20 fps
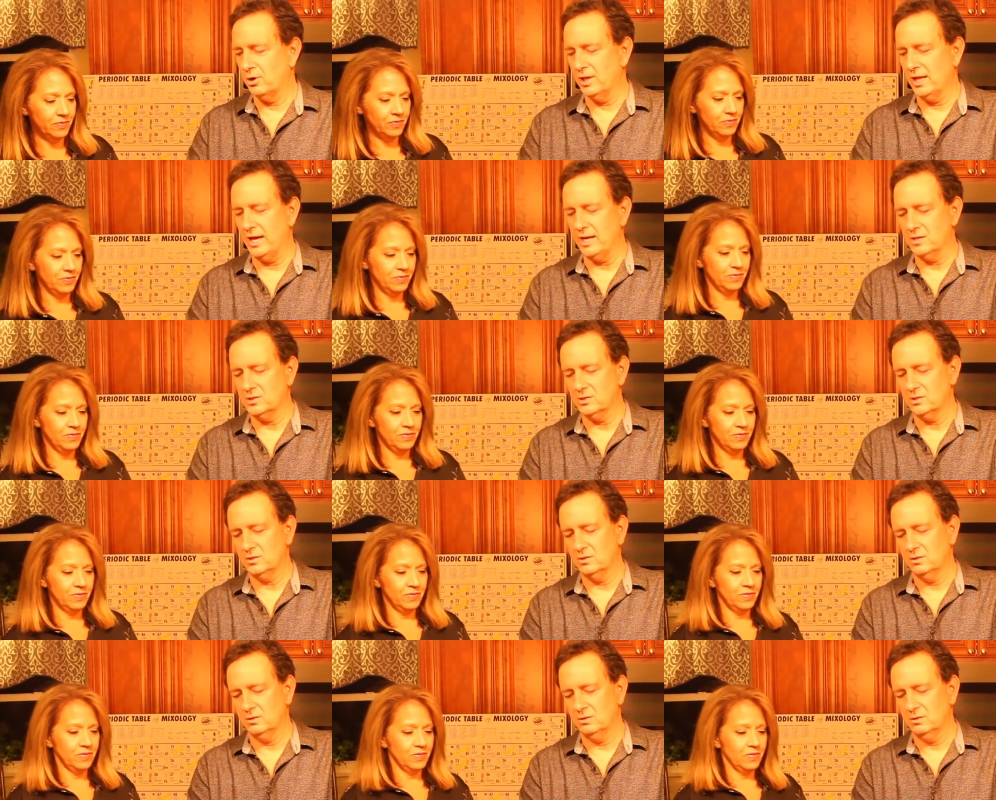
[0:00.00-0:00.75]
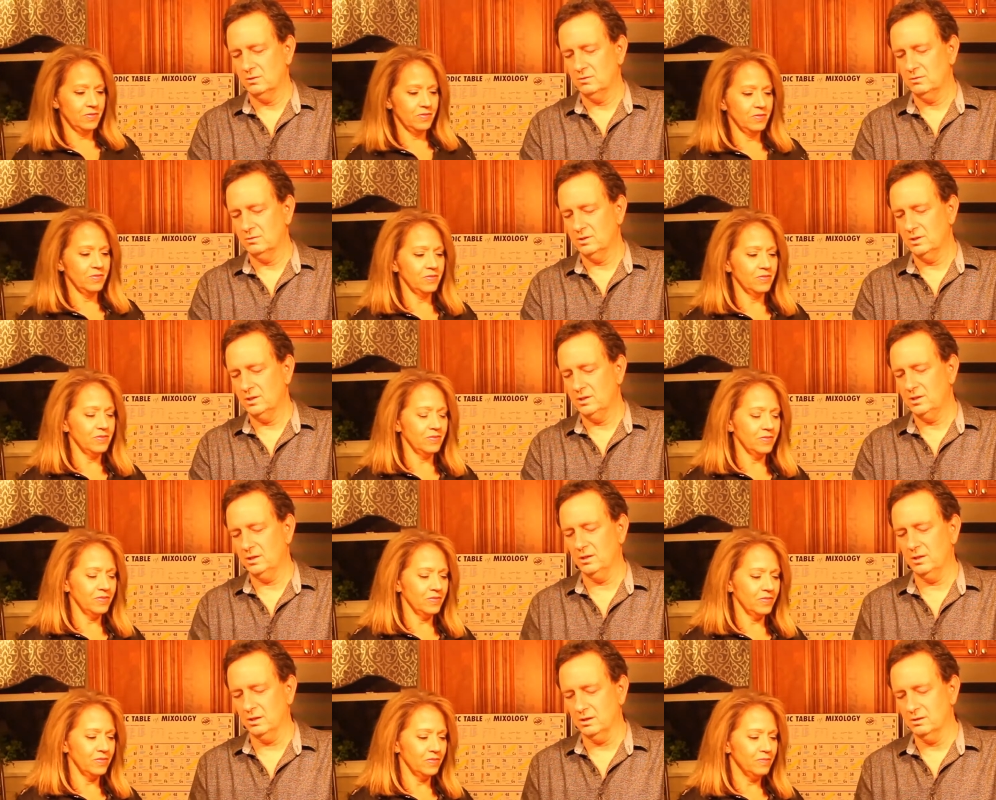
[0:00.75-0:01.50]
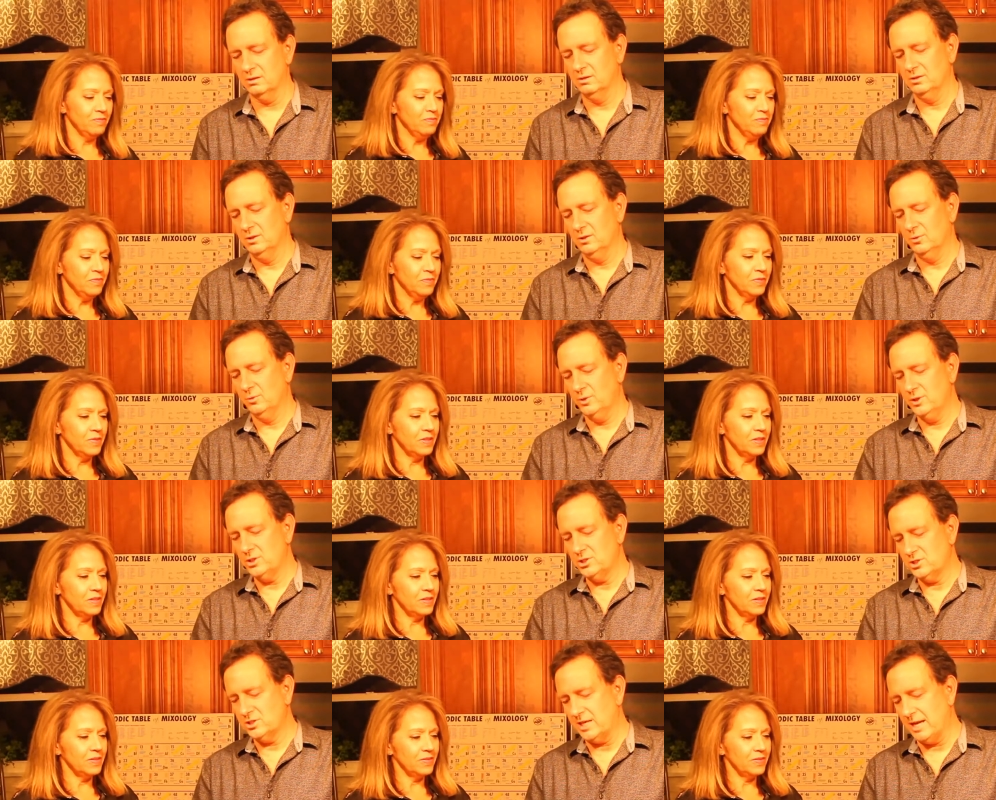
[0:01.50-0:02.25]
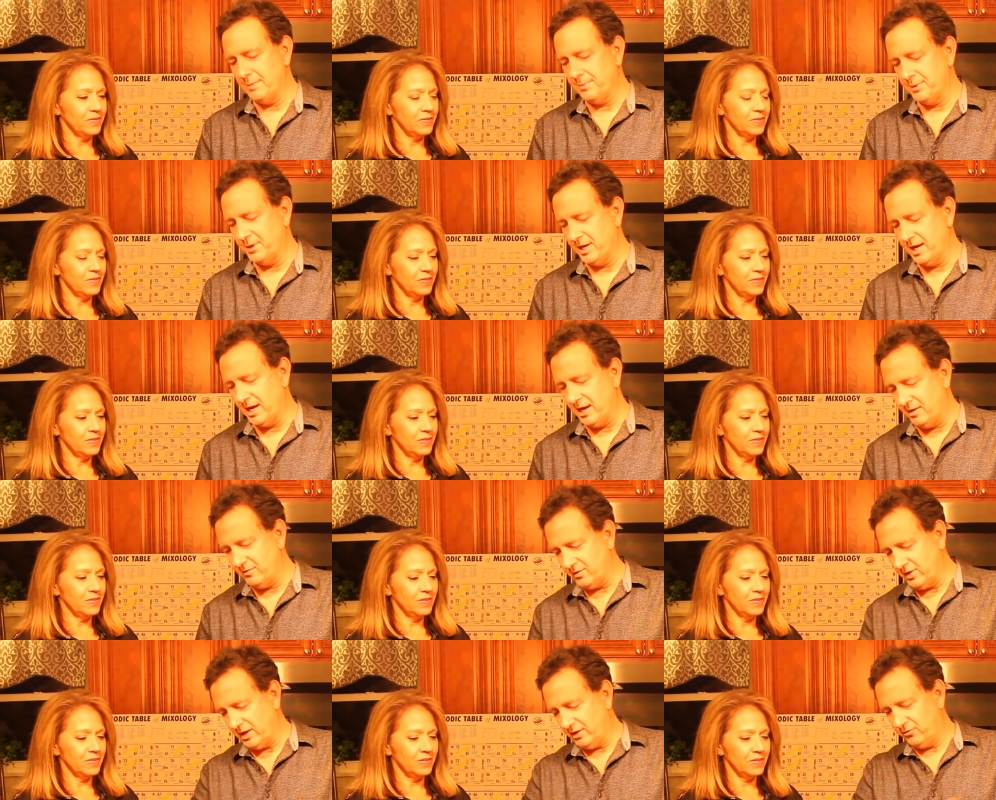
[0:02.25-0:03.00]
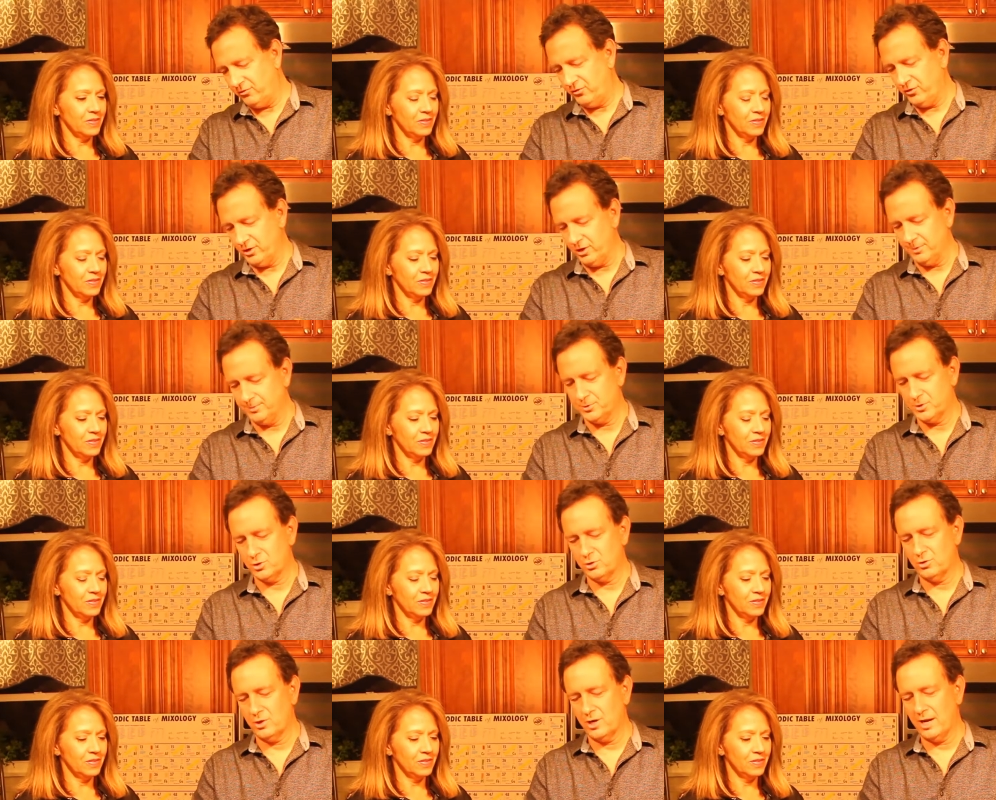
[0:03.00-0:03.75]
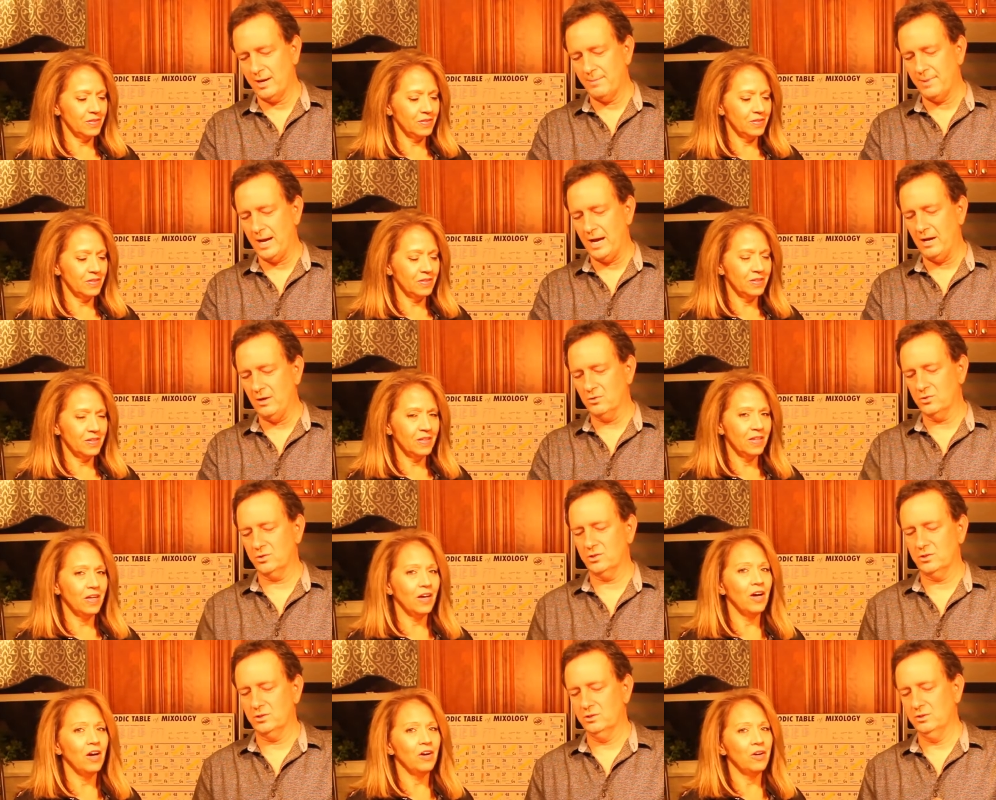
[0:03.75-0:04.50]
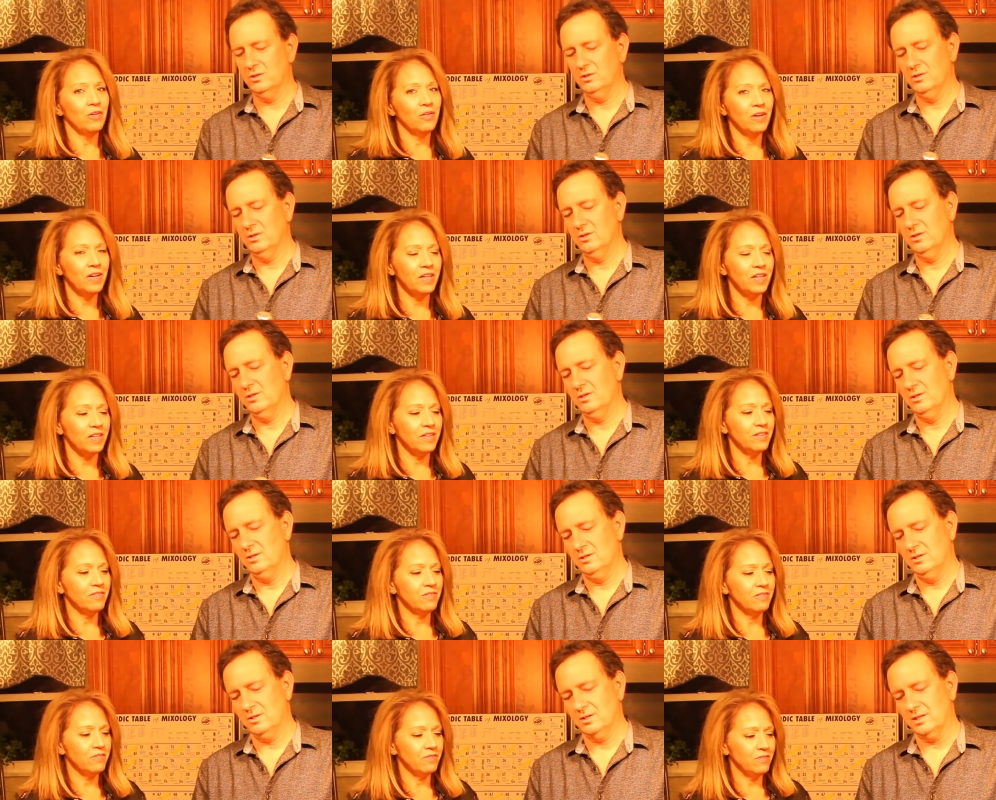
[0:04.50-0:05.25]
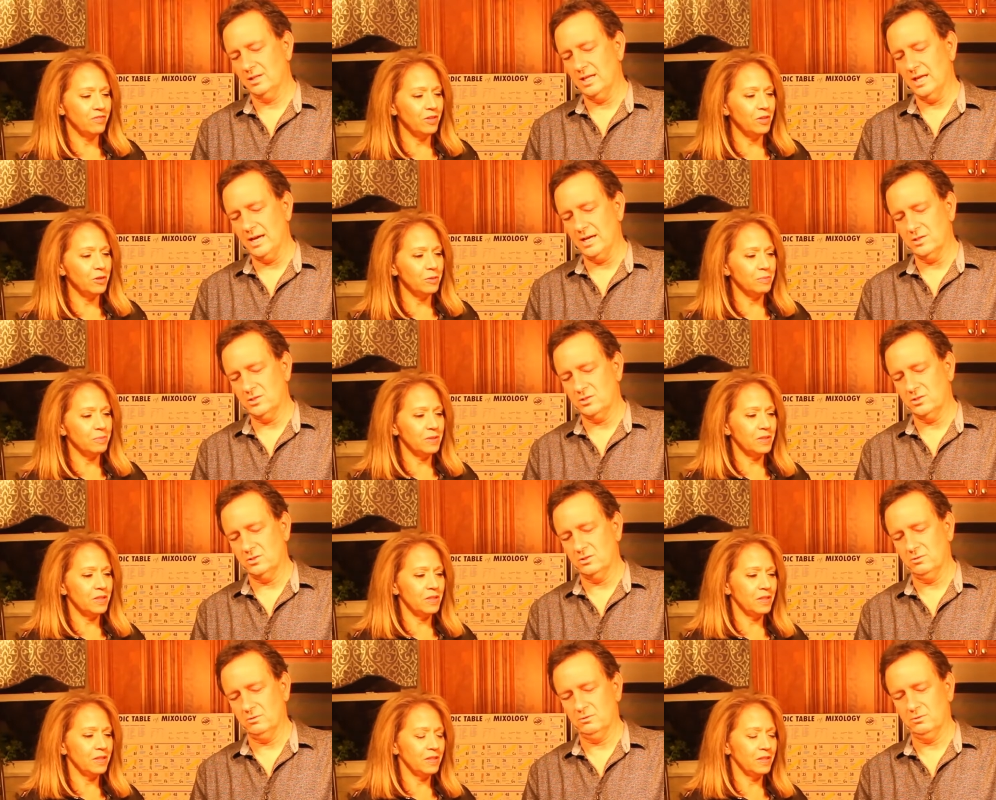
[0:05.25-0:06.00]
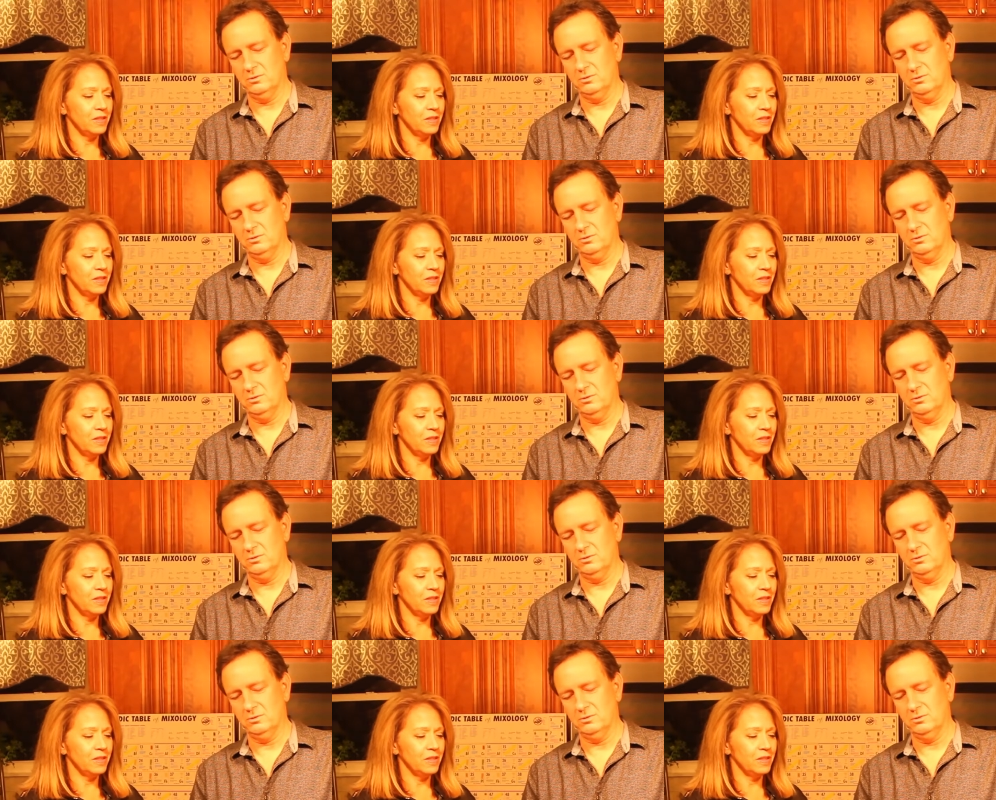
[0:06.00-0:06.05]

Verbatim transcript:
Speaker 1: glass right here. We just happen to have a Phillips Crab House. All right. Glass.